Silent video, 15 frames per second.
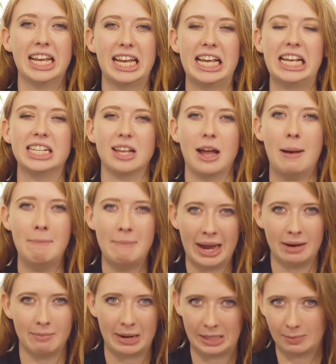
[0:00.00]
is a
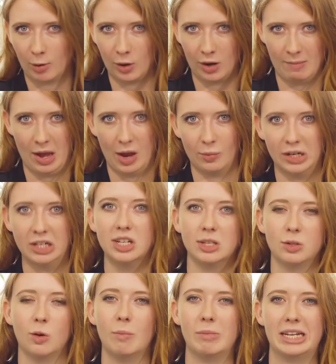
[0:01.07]
man-made polymer, which
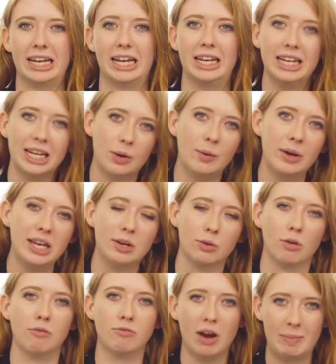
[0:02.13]
is normally a liquid
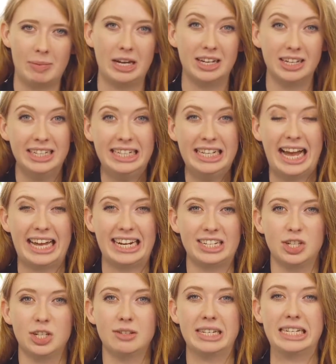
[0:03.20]
or a rubber, and
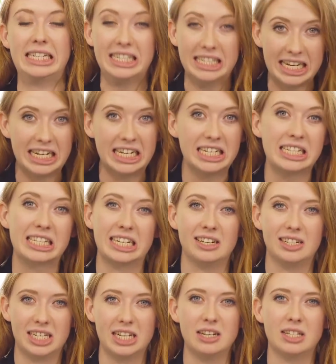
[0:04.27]
it's used in sealants and
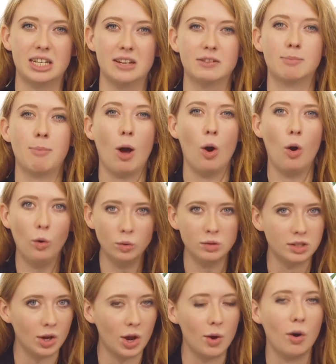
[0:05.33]
adhesives, but
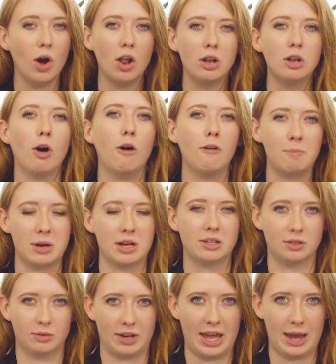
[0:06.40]
also a lot of
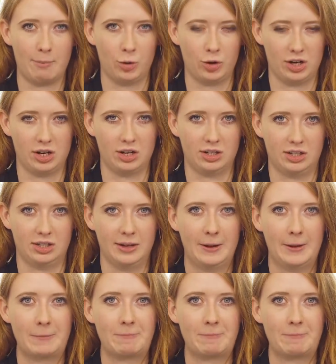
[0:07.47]
personal care products.